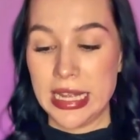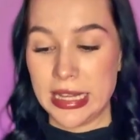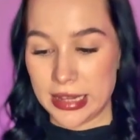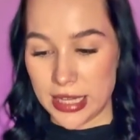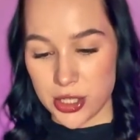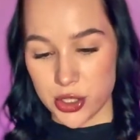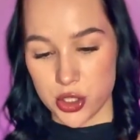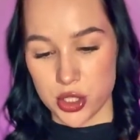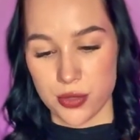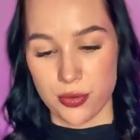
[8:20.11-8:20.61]

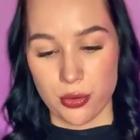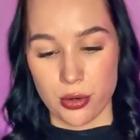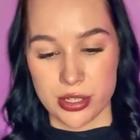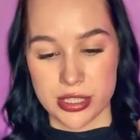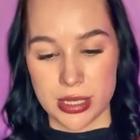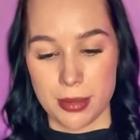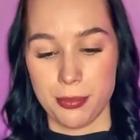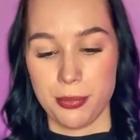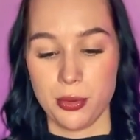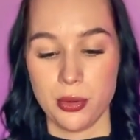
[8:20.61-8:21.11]
than just, for
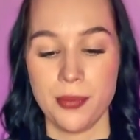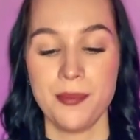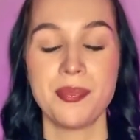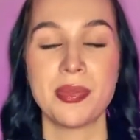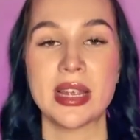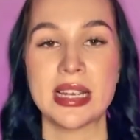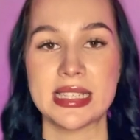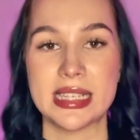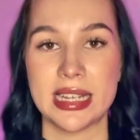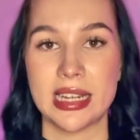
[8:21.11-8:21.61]
example,
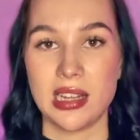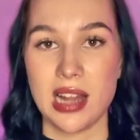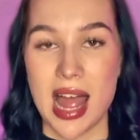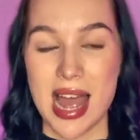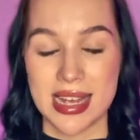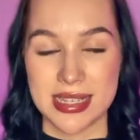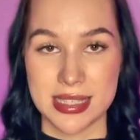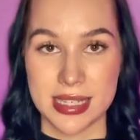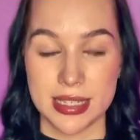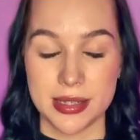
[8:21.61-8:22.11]
single
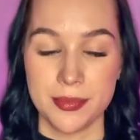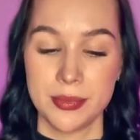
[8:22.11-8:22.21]
asset.